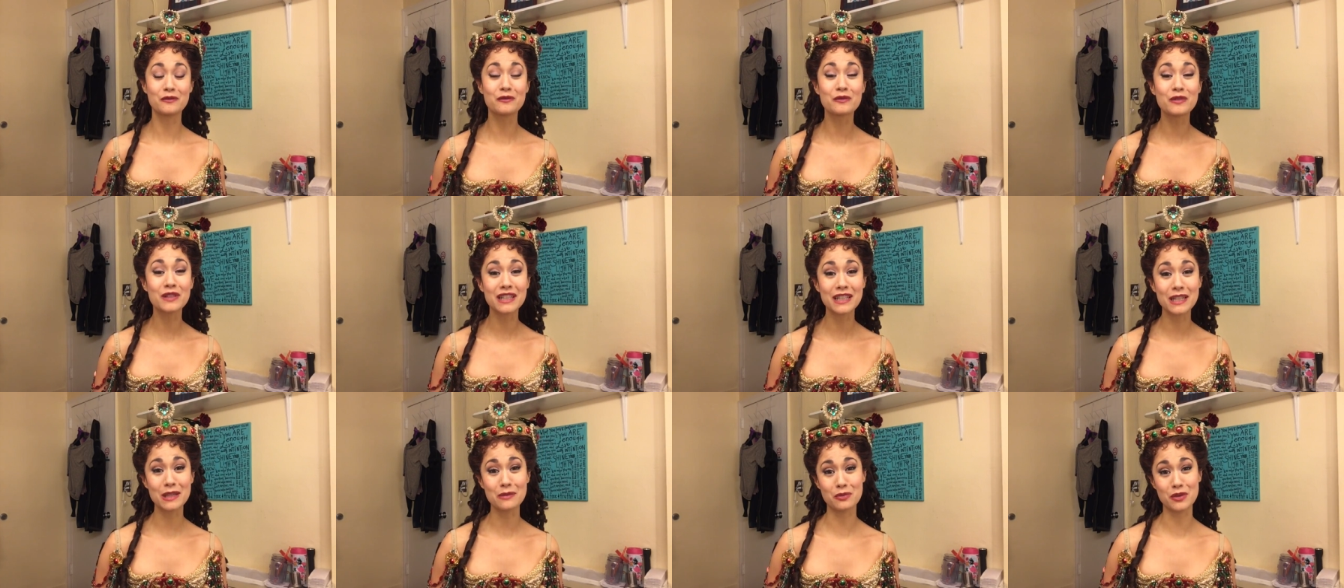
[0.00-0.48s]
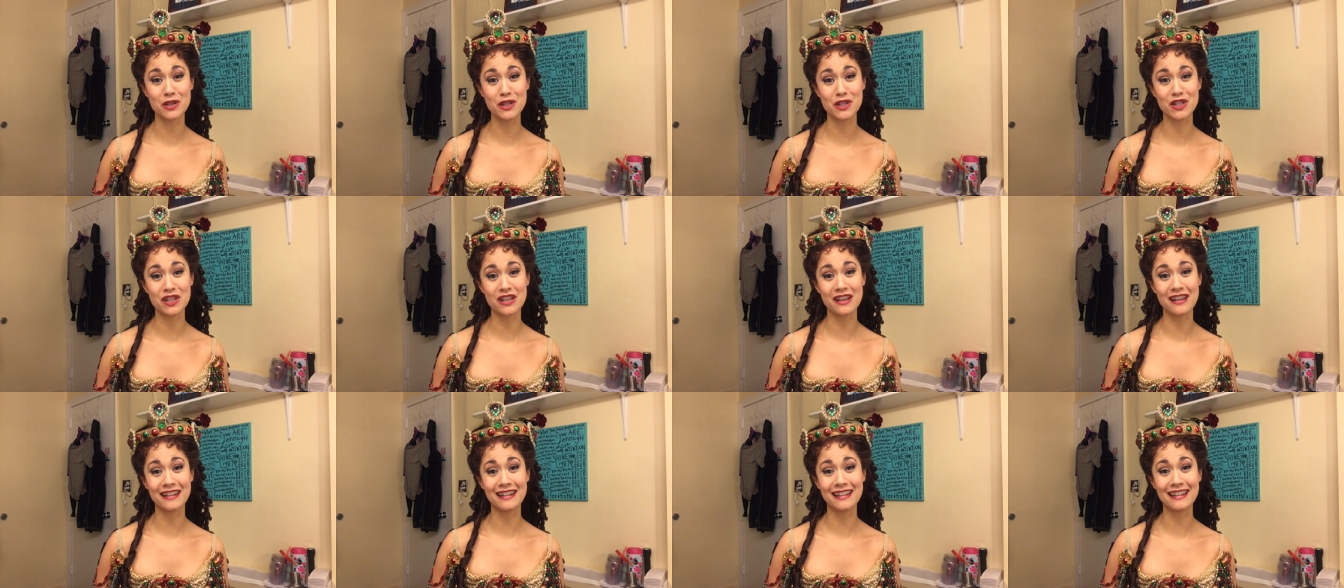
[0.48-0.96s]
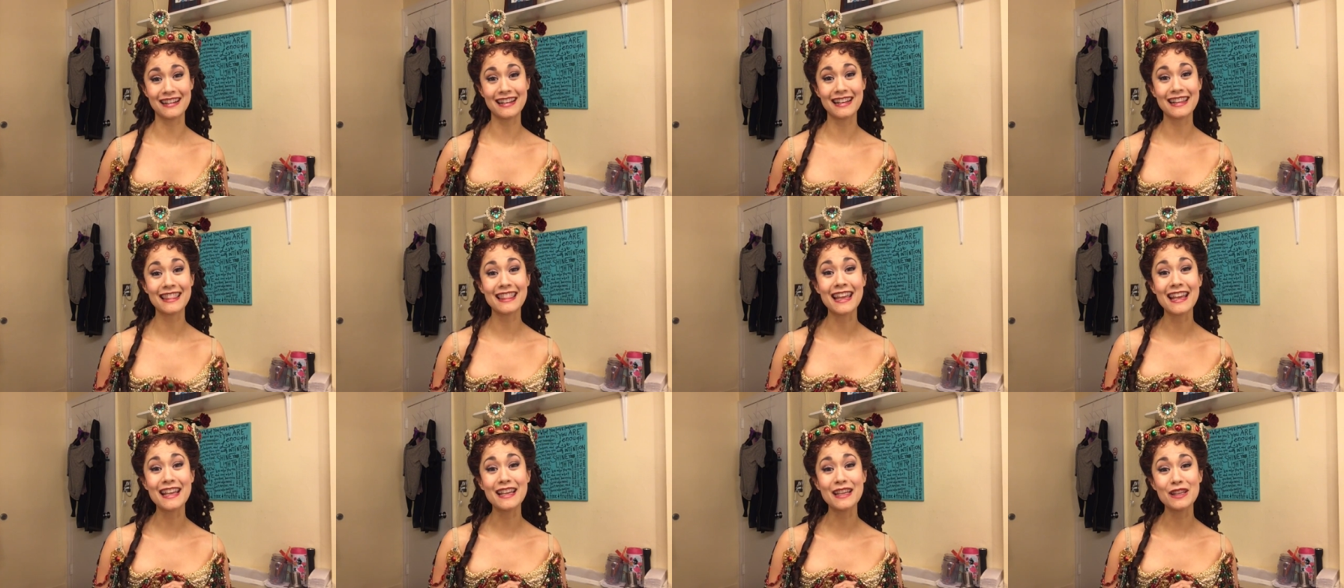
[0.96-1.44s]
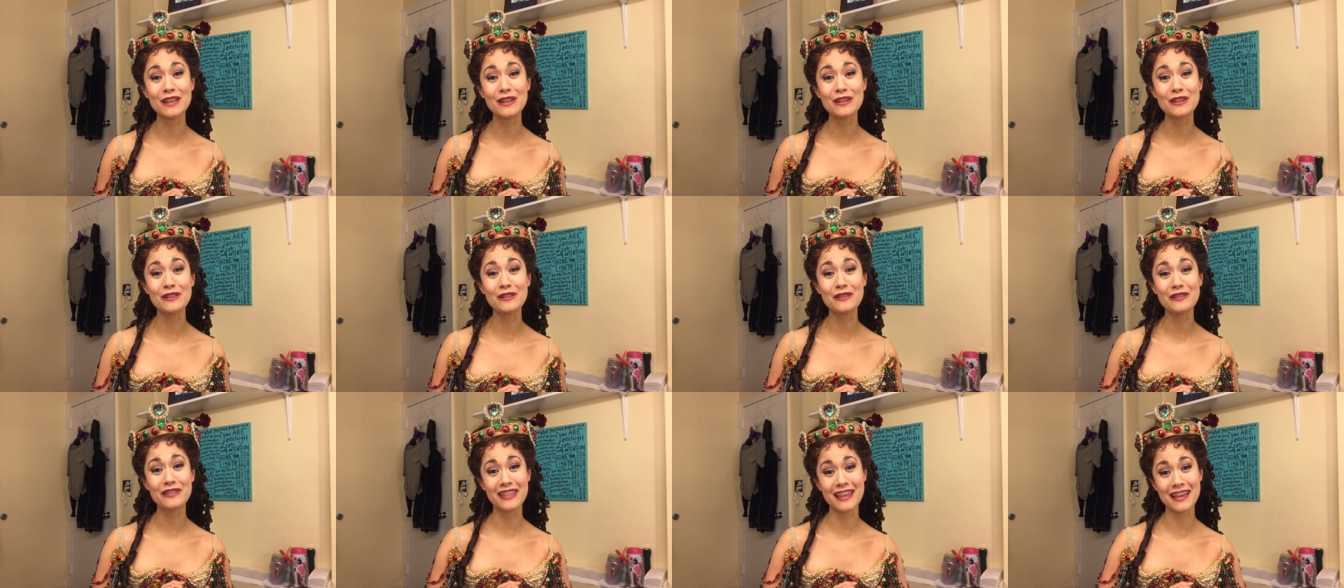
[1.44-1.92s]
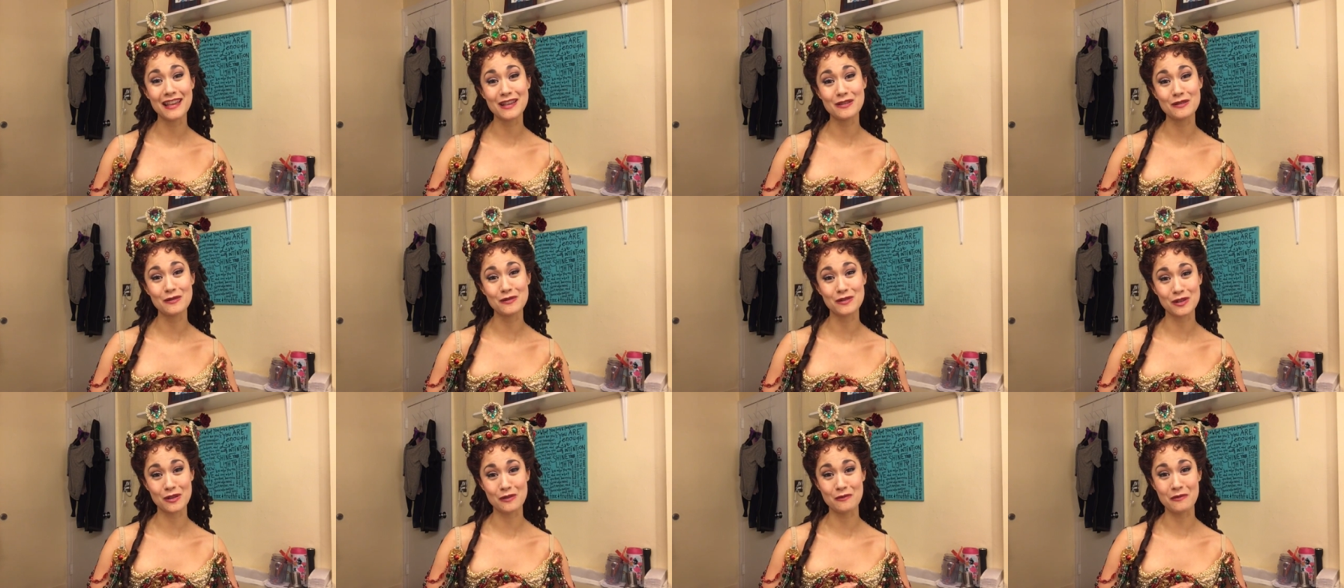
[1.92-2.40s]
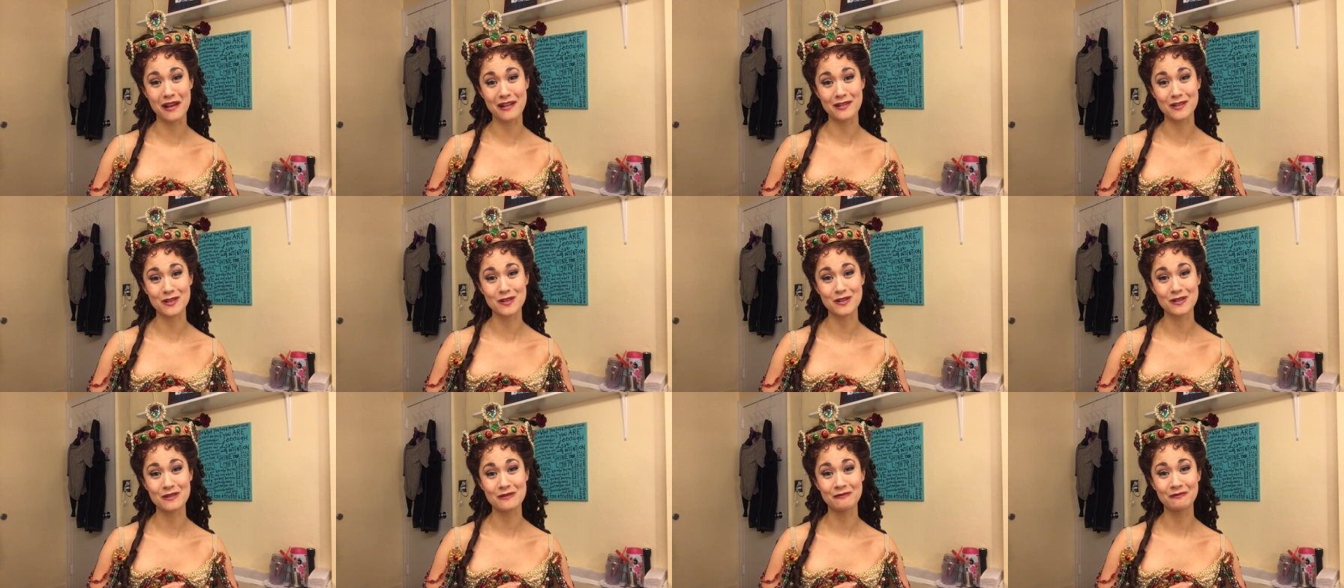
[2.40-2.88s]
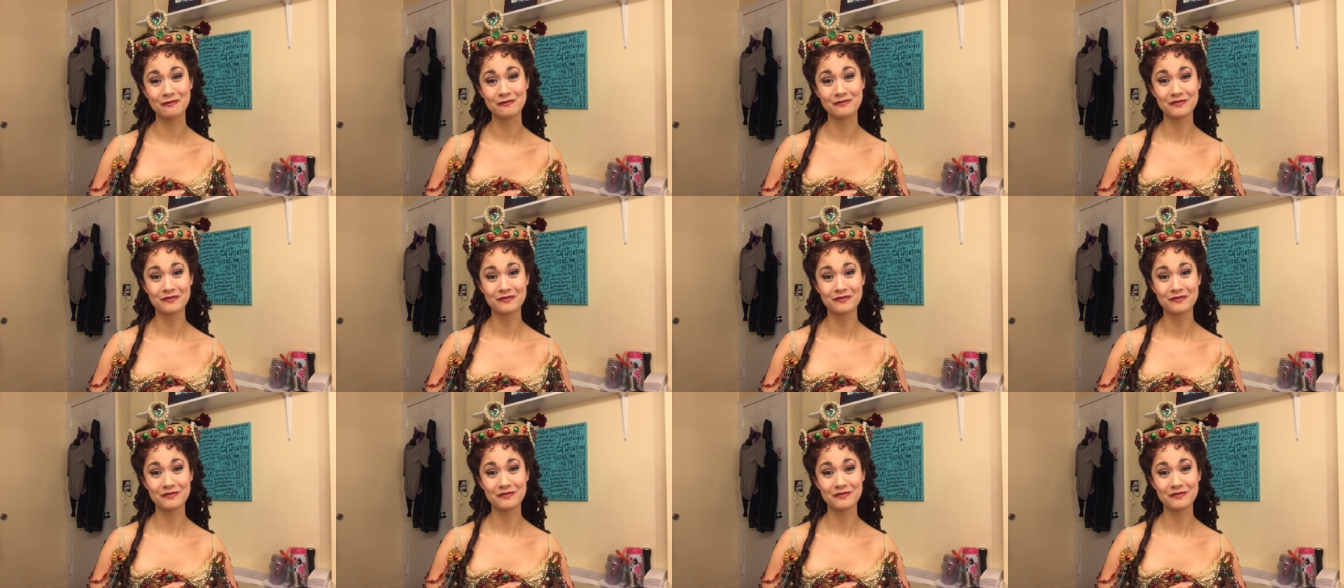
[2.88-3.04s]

Really appreciate it. Thank you. Thank you so much.